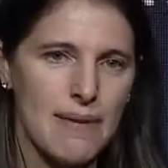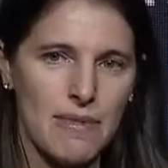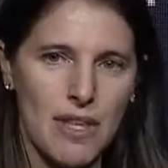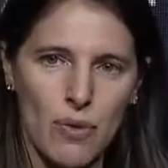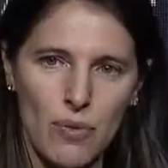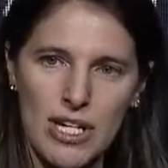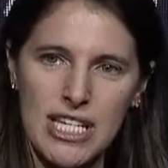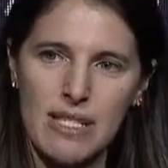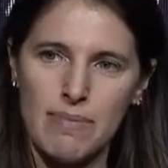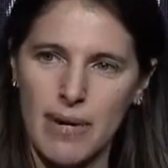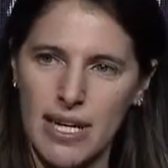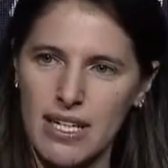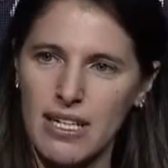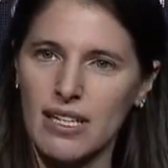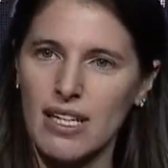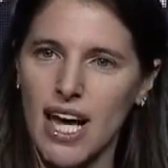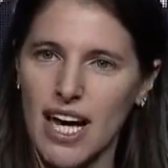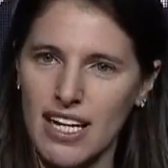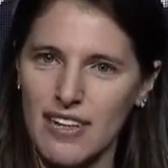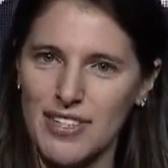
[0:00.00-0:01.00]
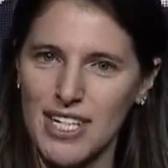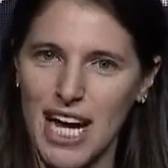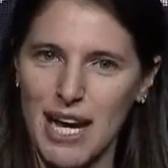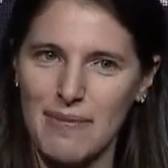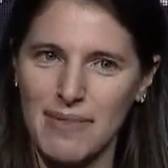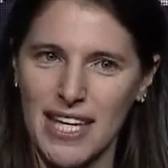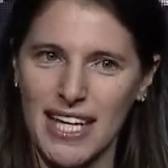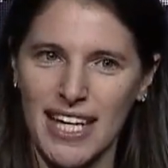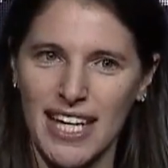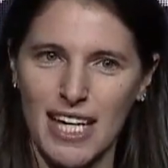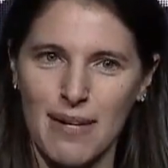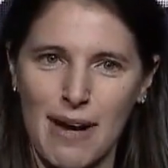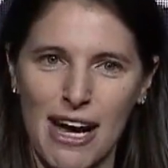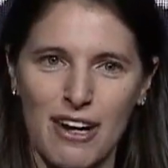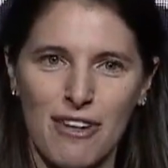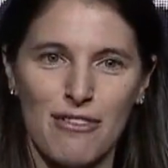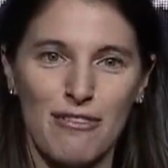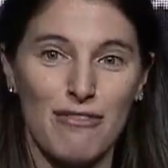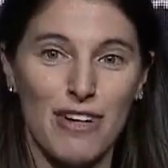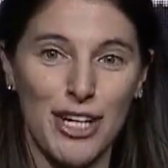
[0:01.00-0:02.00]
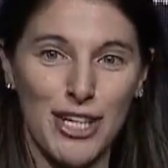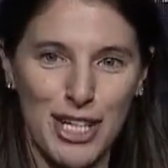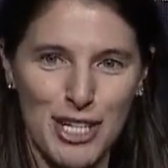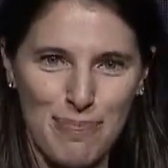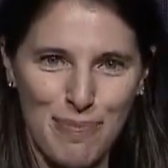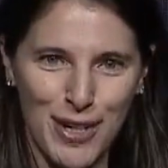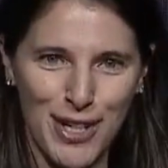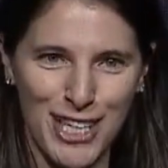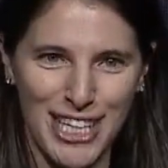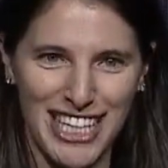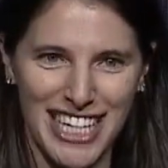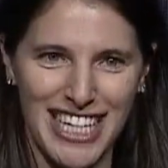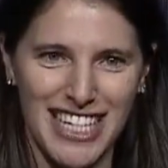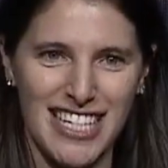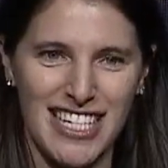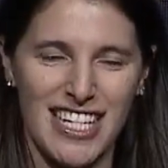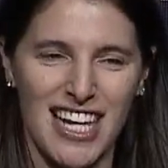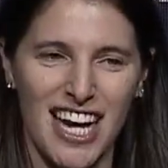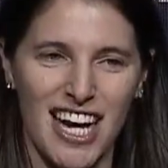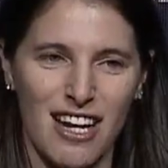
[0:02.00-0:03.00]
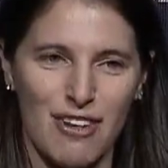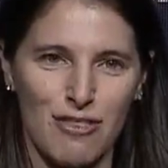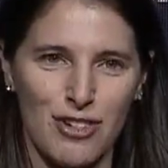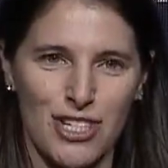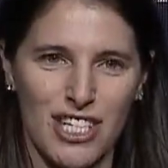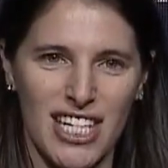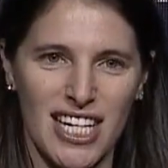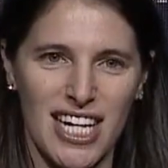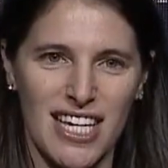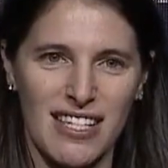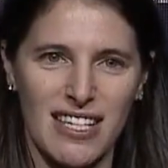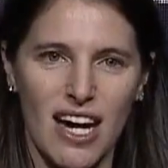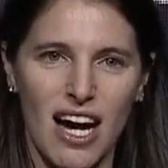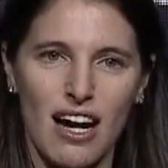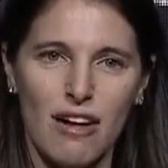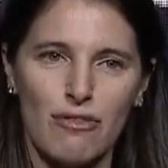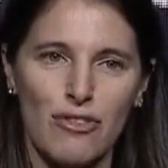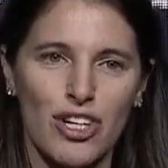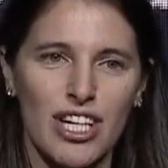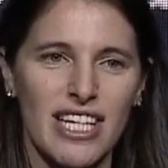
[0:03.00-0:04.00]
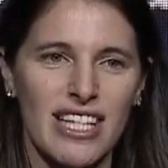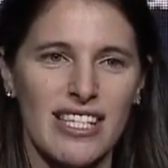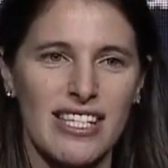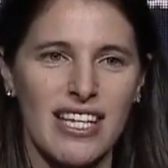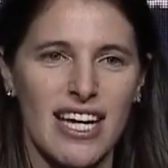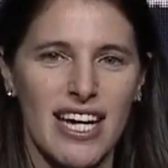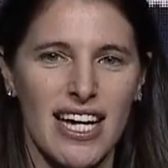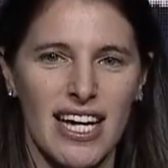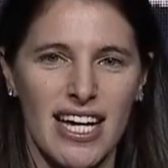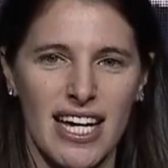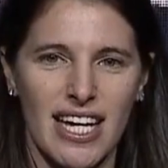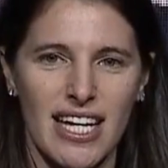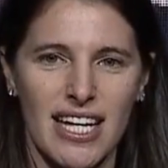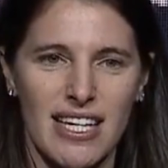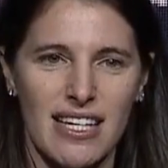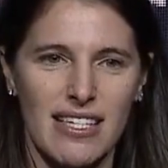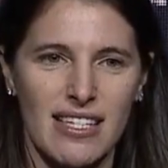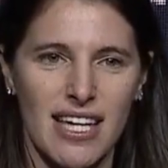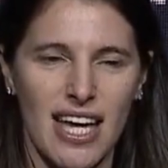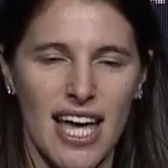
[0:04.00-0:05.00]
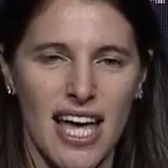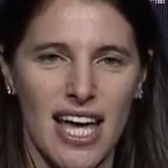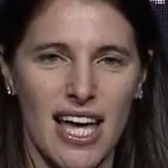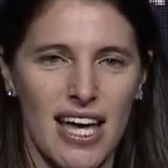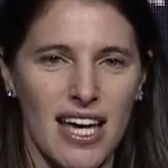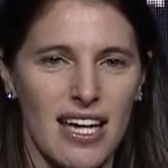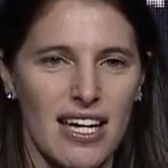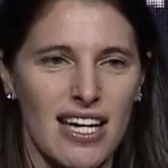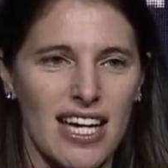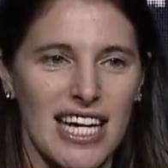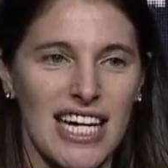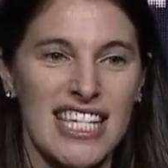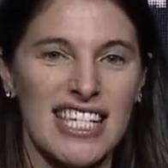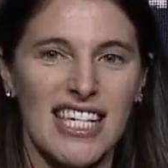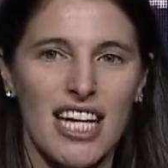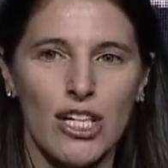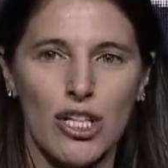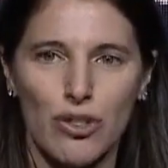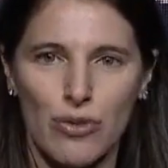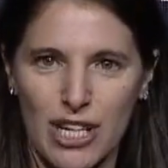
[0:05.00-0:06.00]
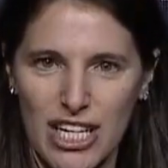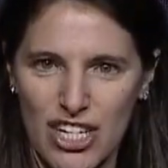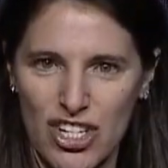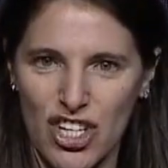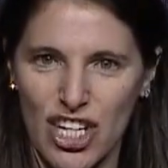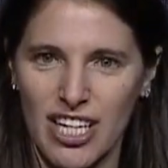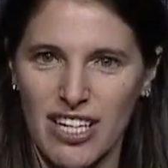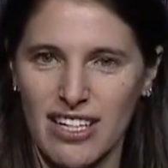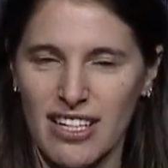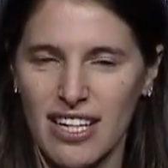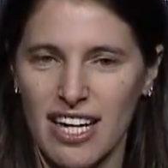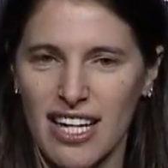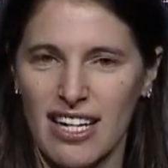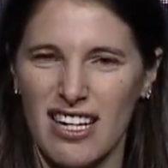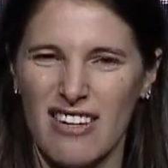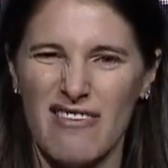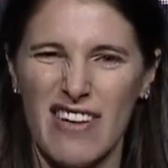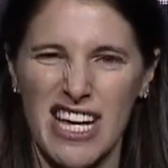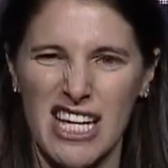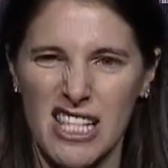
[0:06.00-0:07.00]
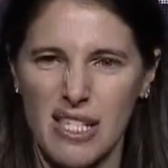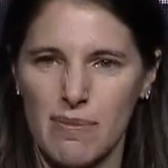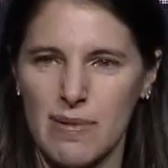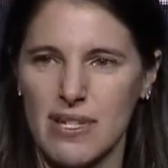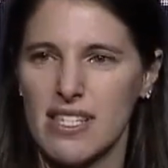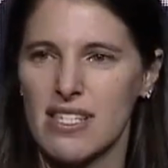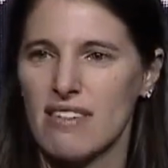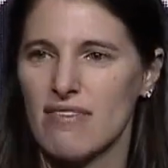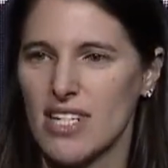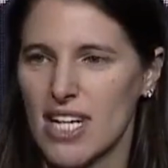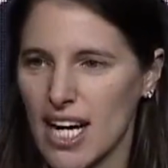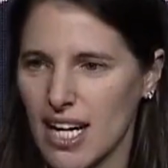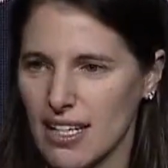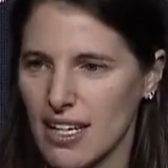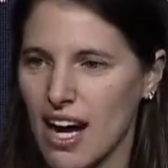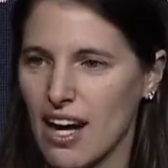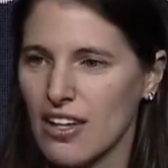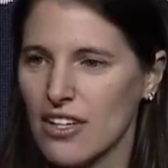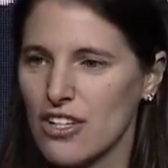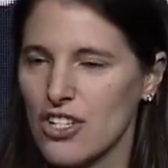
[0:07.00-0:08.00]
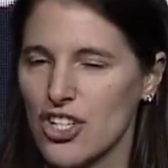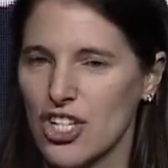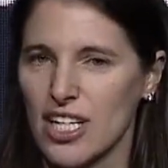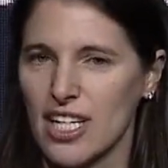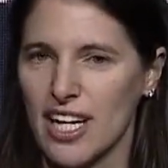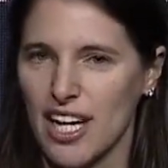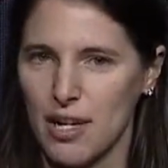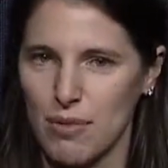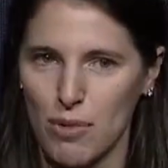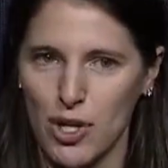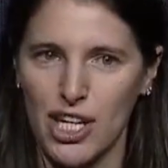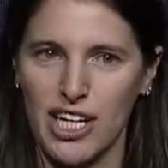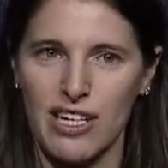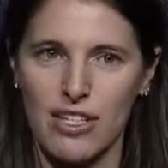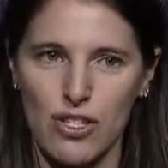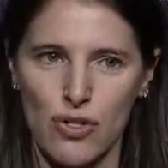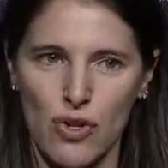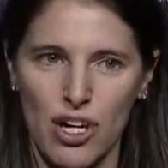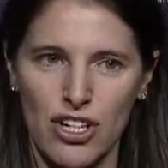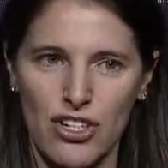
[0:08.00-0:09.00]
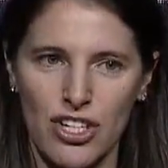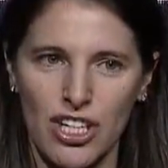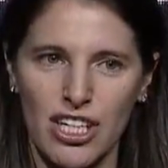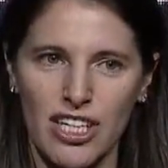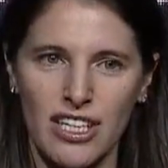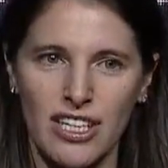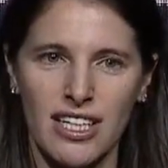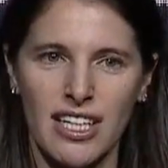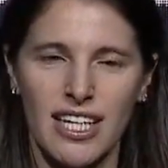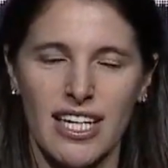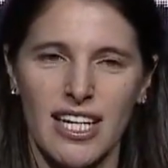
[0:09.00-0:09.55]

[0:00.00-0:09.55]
that we spend a lot of time thinking about, very pertinent for today's conference, is a acceleration and advancements of technology and market structure.